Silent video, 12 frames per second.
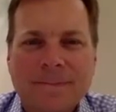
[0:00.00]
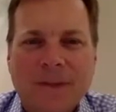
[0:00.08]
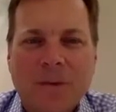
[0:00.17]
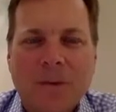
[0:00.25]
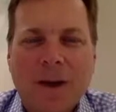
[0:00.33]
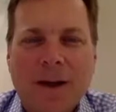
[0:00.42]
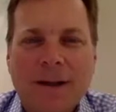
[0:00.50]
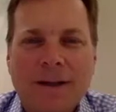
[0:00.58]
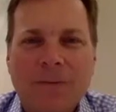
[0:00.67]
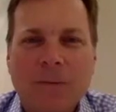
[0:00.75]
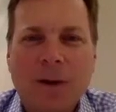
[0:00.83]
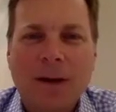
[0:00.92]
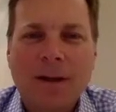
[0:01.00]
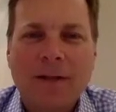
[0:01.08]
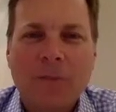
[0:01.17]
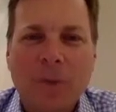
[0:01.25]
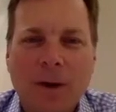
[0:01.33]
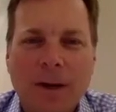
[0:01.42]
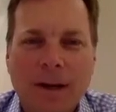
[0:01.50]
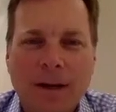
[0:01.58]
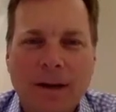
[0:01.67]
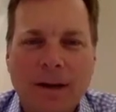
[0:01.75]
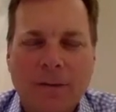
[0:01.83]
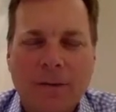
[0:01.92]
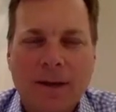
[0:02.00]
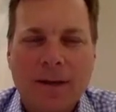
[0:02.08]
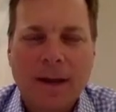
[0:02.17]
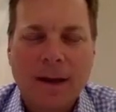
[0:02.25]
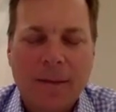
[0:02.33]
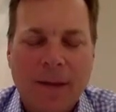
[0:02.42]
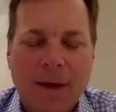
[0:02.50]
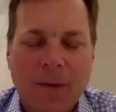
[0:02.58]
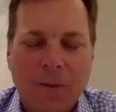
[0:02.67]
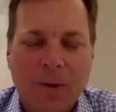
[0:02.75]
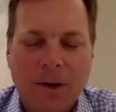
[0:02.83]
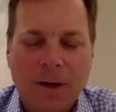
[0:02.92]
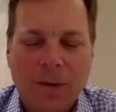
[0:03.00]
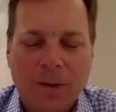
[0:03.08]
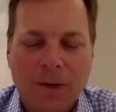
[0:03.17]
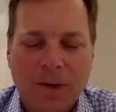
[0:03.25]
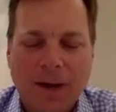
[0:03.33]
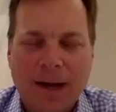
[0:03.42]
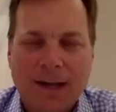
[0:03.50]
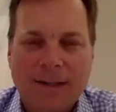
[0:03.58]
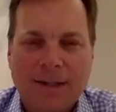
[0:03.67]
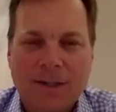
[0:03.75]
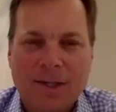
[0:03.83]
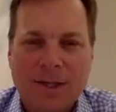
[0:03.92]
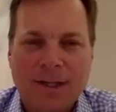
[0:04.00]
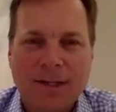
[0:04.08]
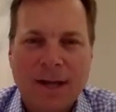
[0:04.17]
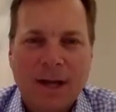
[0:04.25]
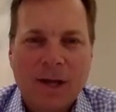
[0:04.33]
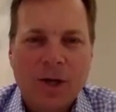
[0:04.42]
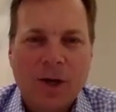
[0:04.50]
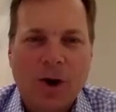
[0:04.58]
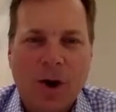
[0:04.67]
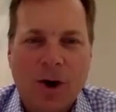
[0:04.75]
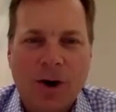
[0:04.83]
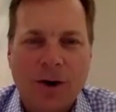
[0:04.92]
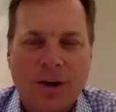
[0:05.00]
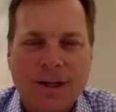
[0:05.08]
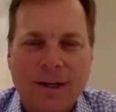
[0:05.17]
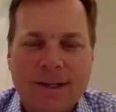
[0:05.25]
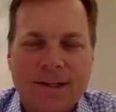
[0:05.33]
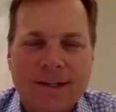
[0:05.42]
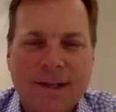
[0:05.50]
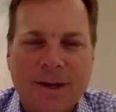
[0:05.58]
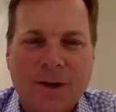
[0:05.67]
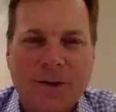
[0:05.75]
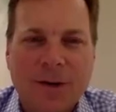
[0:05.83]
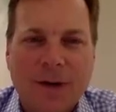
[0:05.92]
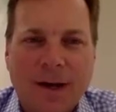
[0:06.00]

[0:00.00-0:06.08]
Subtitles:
Well, and what I love about working with you guys is just your heart, and so